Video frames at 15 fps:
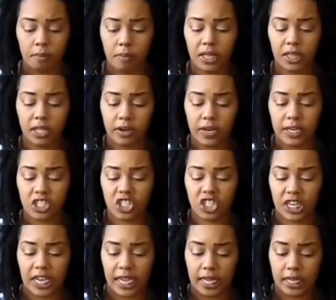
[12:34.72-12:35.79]
but there is
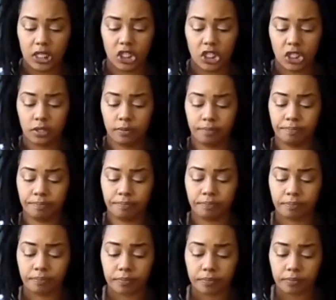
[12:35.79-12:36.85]
change.
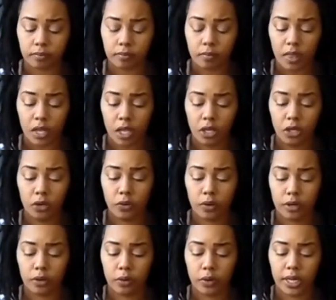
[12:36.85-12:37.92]
You
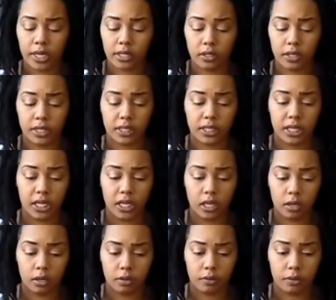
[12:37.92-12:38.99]
are going to
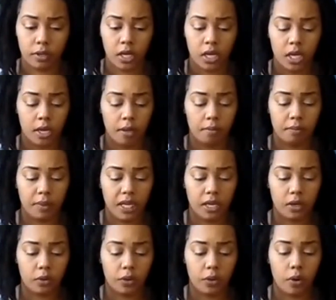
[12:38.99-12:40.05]
continue
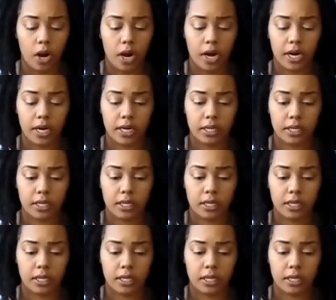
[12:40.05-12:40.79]
being who you are.